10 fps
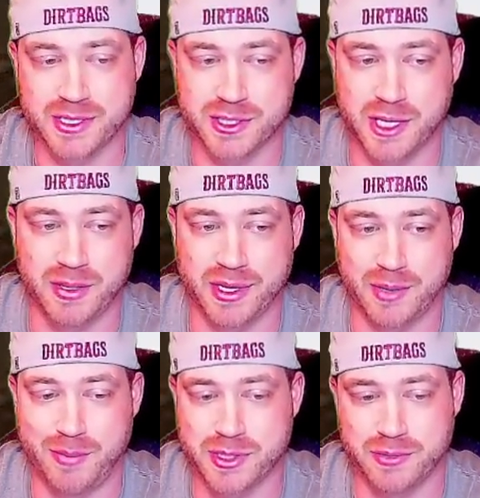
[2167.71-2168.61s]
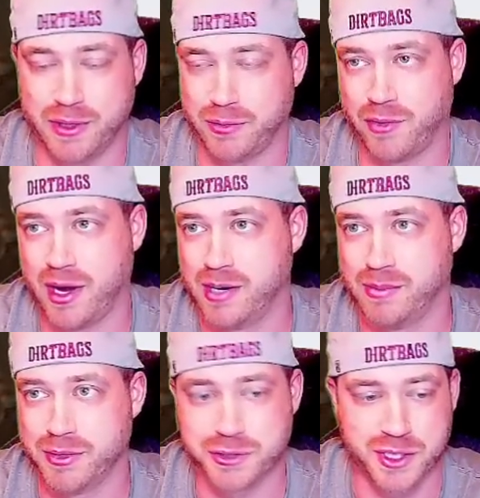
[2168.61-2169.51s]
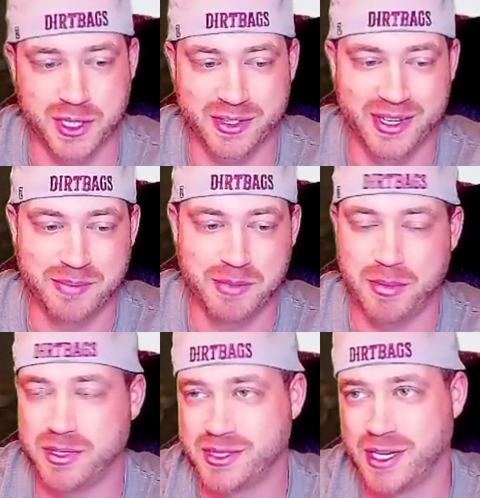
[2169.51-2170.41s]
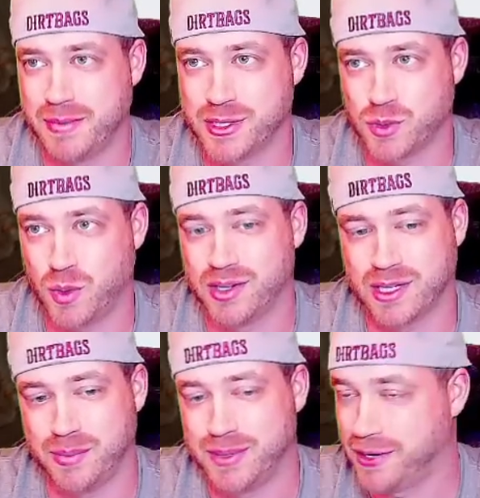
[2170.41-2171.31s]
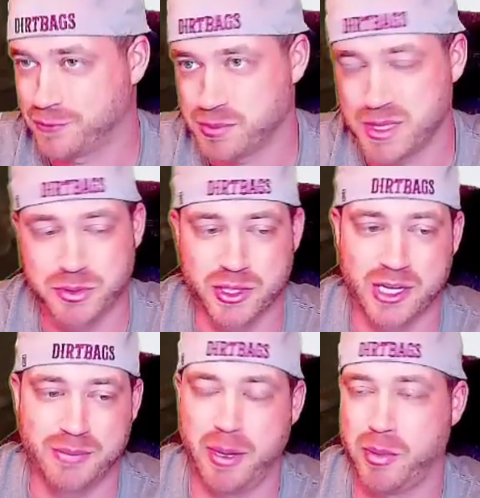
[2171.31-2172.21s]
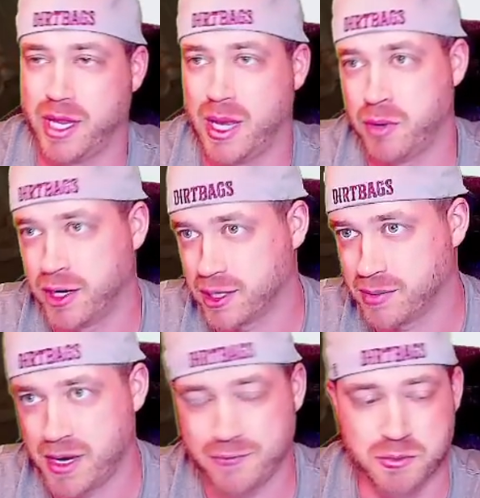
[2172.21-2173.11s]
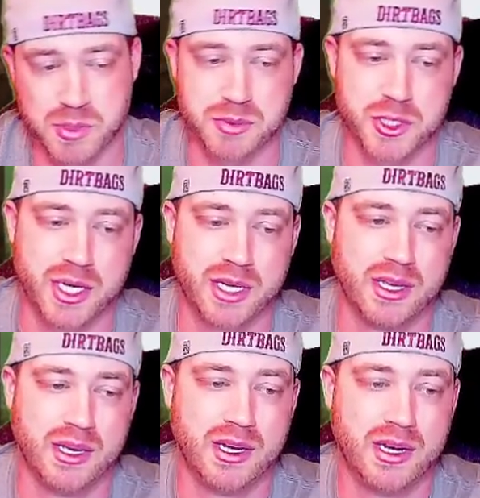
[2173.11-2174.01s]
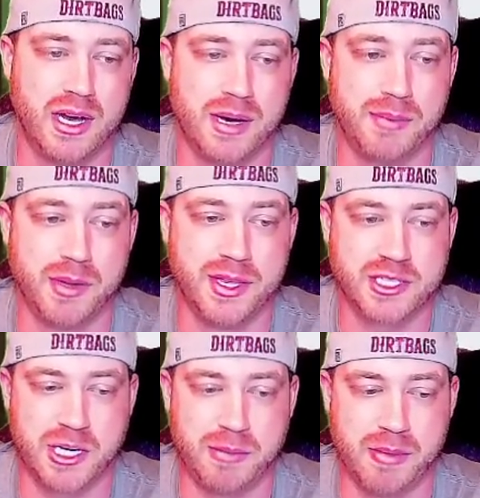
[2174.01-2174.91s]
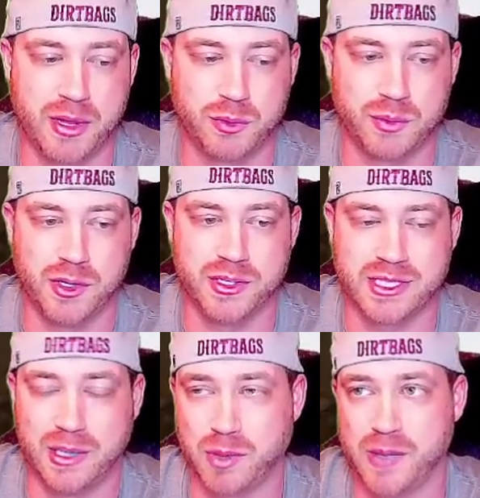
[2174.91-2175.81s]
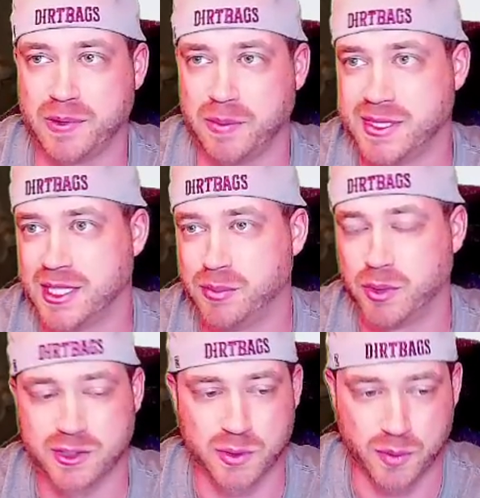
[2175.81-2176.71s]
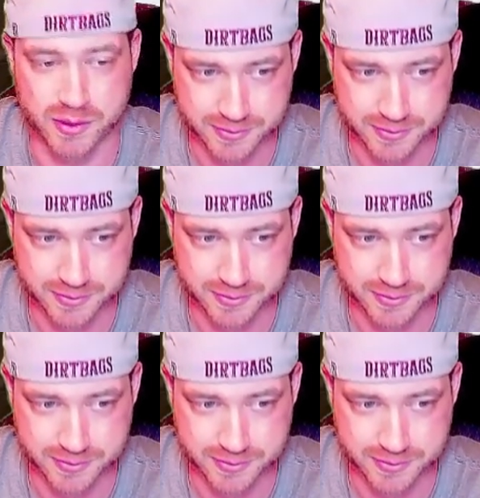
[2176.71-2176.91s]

It's gonna be like a bunch of like random other shit. Maybe a 10 man squad coming down from deep strike, maybe a librarian coming down from deep strike. Uh, but these are gonna be my three units that I'm probably gonna be teleporting turn one.